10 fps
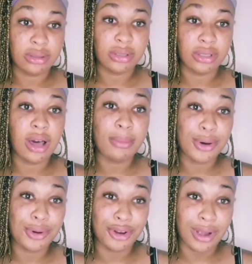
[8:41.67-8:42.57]
y'all i'm
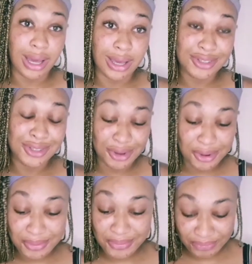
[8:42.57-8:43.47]
gonna cry
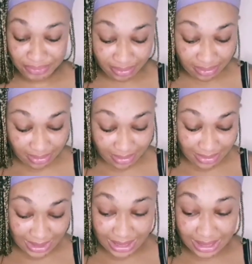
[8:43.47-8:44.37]
so
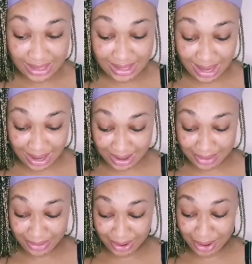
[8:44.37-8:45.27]
this is the end of the
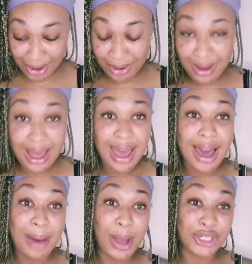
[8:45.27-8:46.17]
video
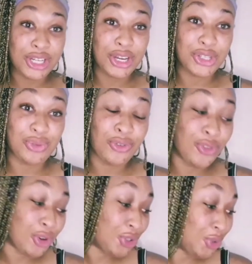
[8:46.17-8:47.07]
i'm actually gonna do a
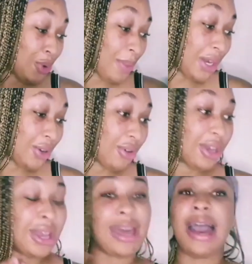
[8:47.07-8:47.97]
photo shoot with my
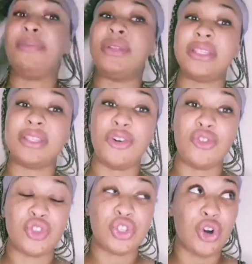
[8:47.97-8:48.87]
degree and cap and
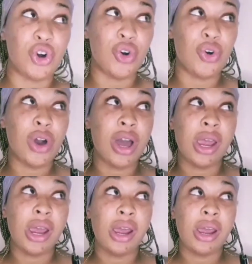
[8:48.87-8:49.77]
stuff so
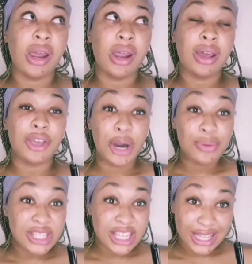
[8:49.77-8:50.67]
y'all
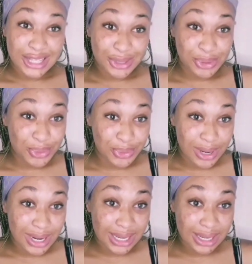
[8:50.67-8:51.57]
will see that soon
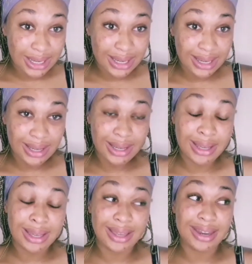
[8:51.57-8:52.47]

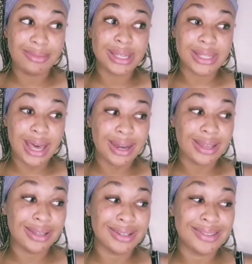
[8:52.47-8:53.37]
and i'm
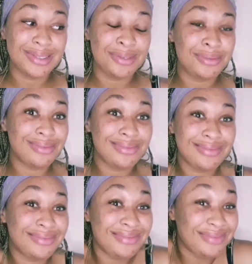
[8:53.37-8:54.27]
excited
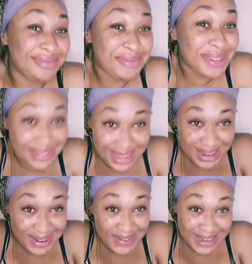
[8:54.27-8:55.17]
i'm
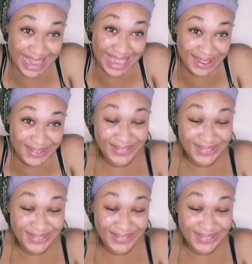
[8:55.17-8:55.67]
excited about life